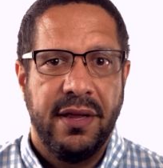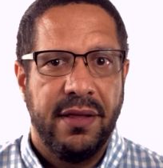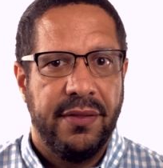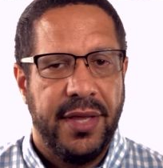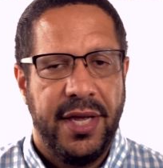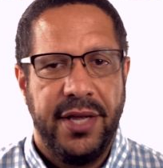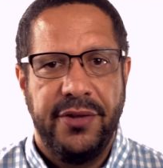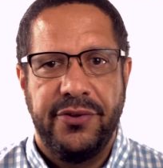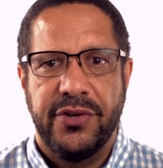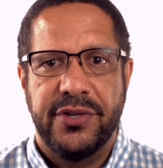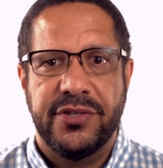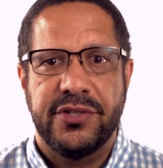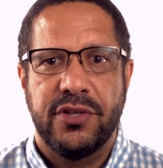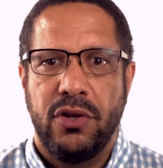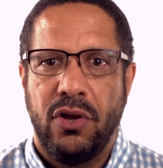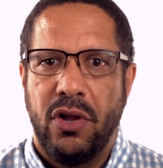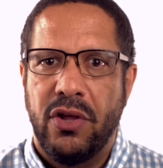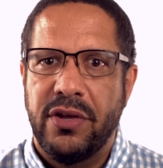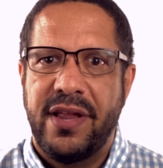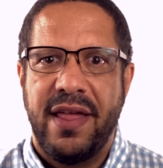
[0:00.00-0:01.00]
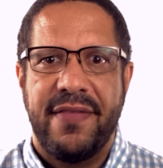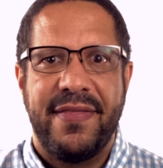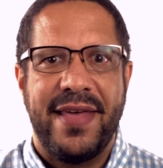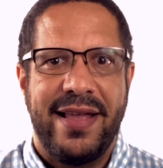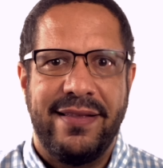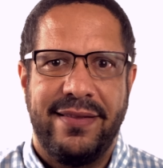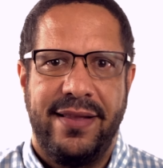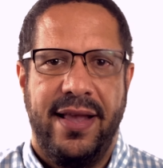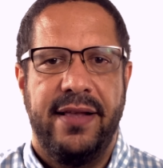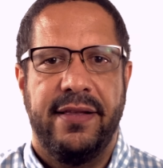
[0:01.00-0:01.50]
They just look at
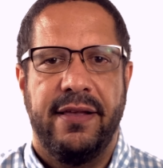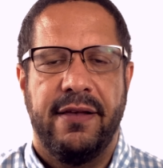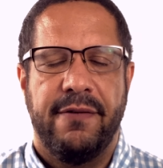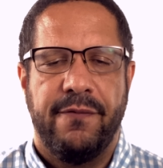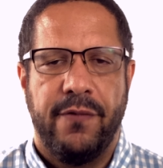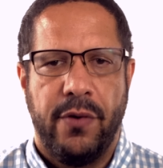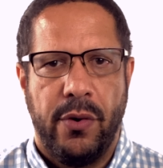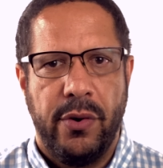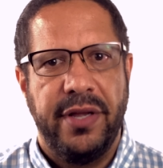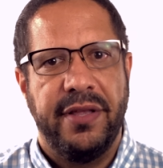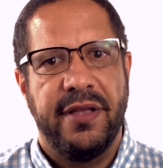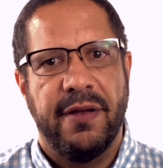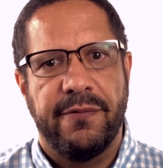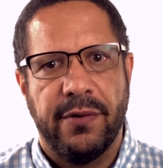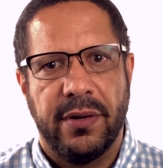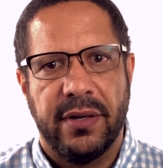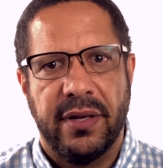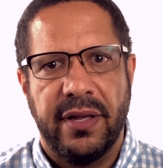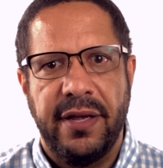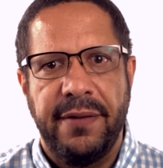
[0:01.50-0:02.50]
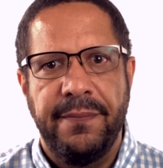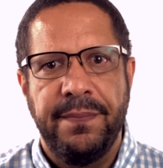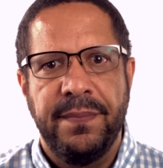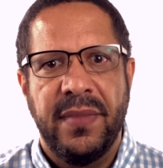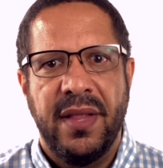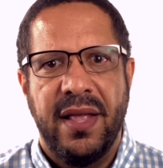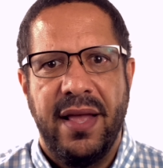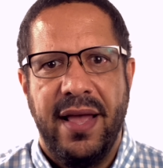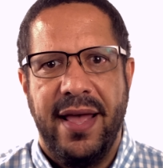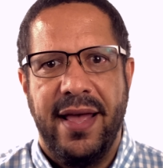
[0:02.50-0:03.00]
that data very differently,
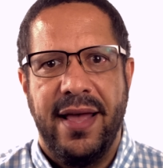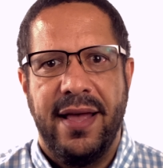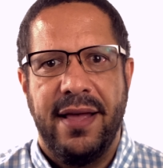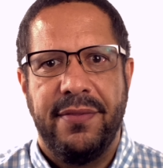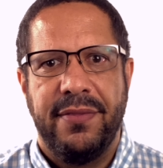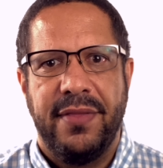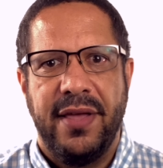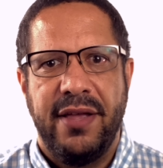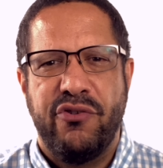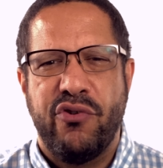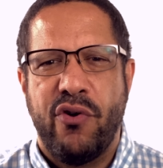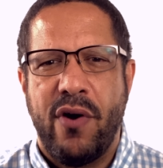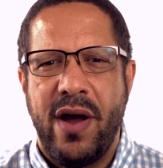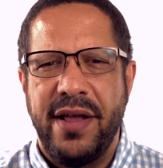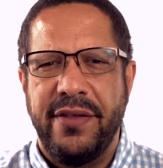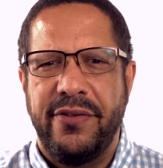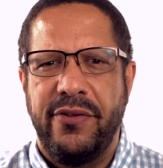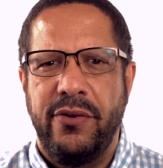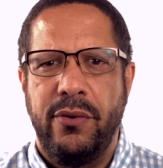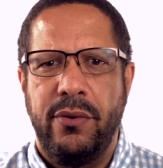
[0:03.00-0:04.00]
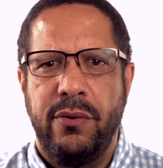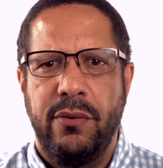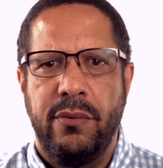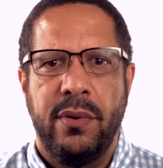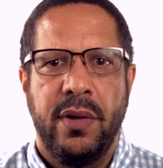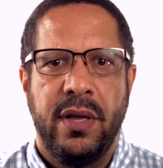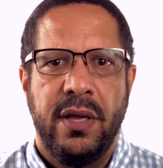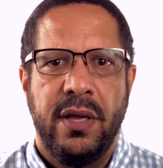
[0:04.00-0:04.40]
and they try to